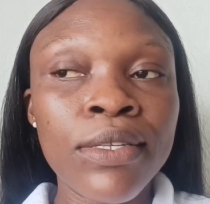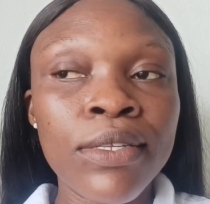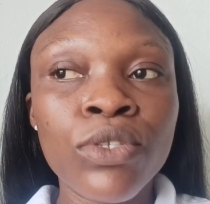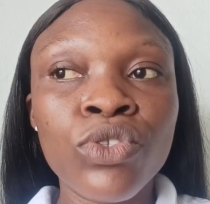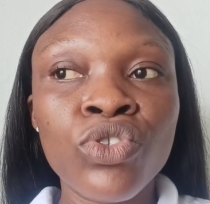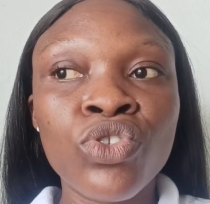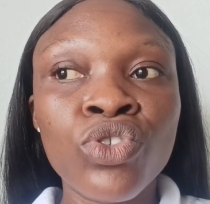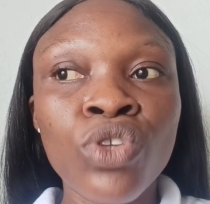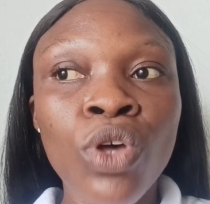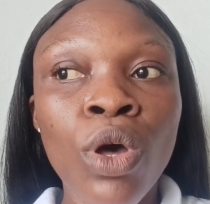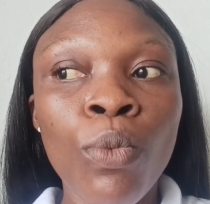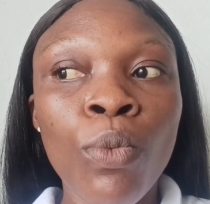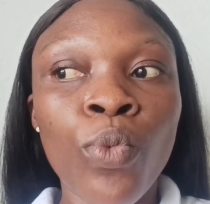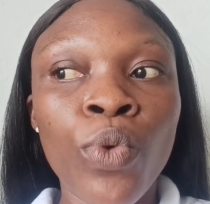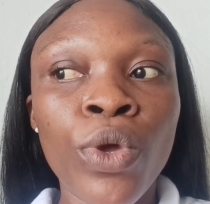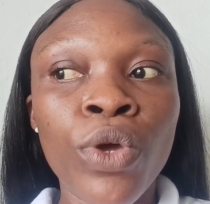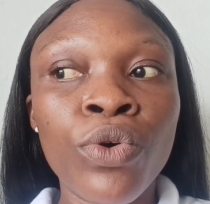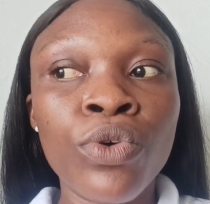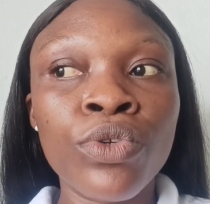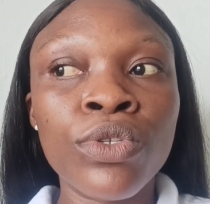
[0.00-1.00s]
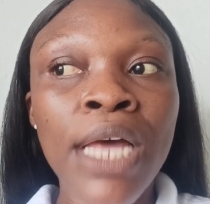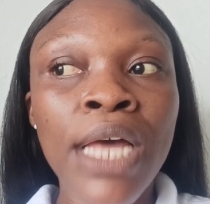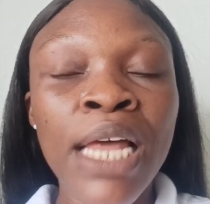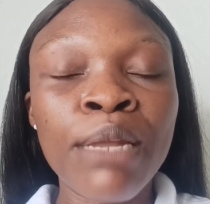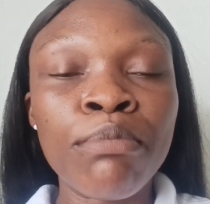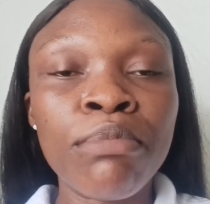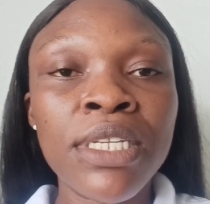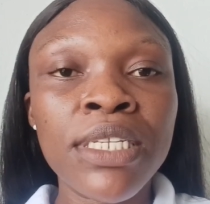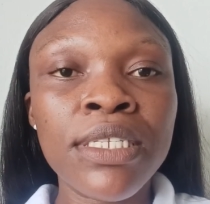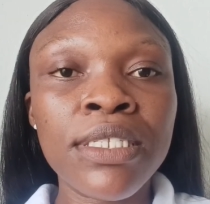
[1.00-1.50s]
Some we could
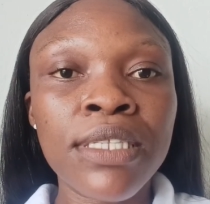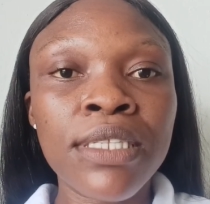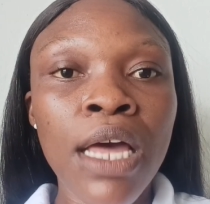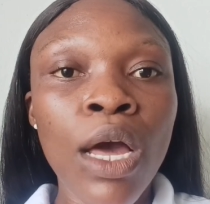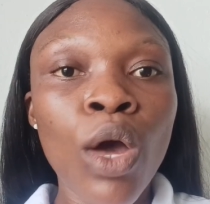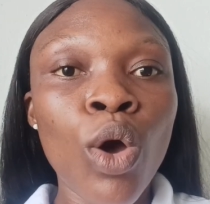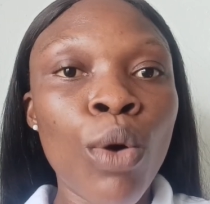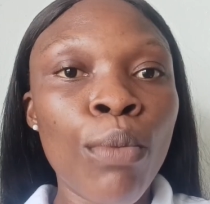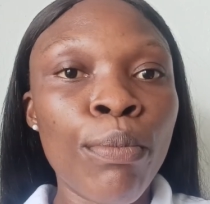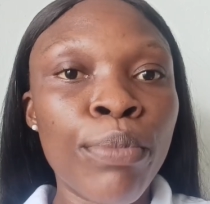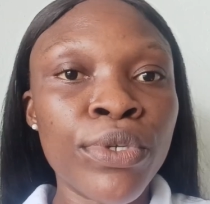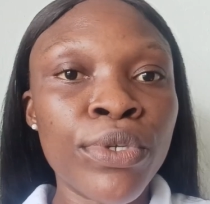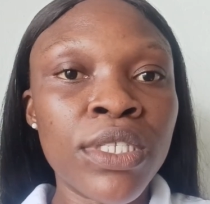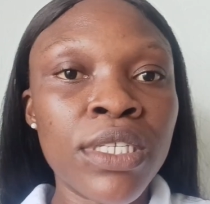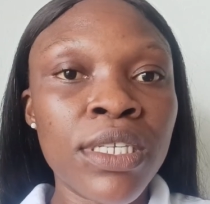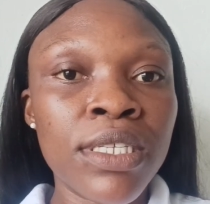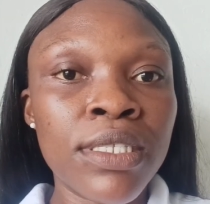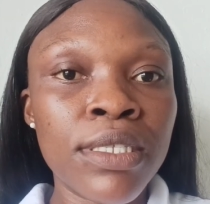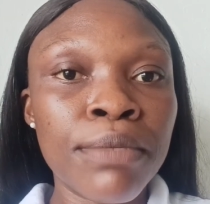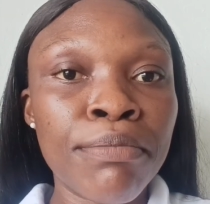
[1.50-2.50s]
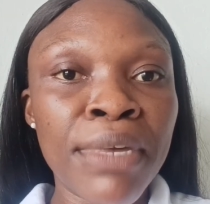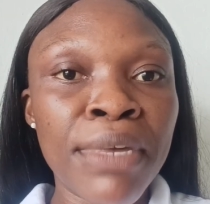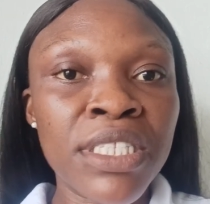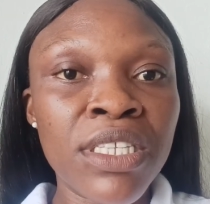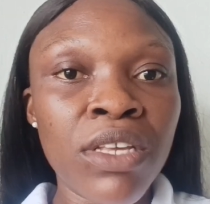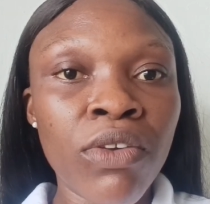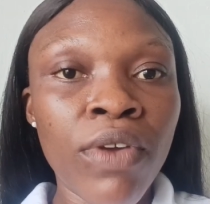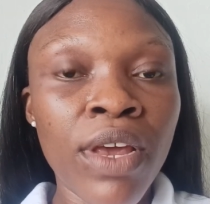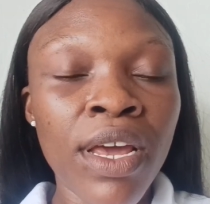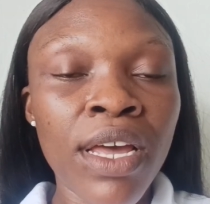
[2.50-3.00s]
administer composite
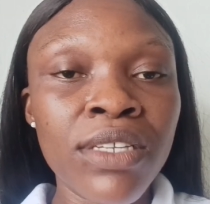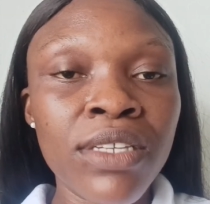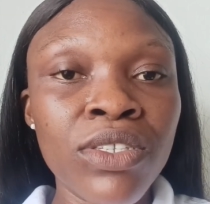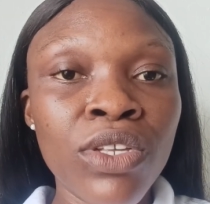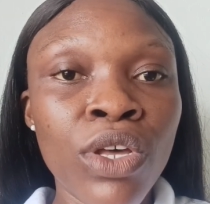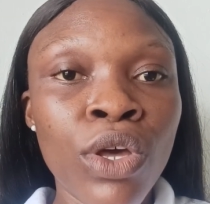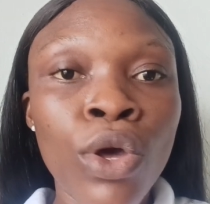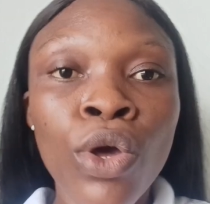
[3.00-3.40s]
materials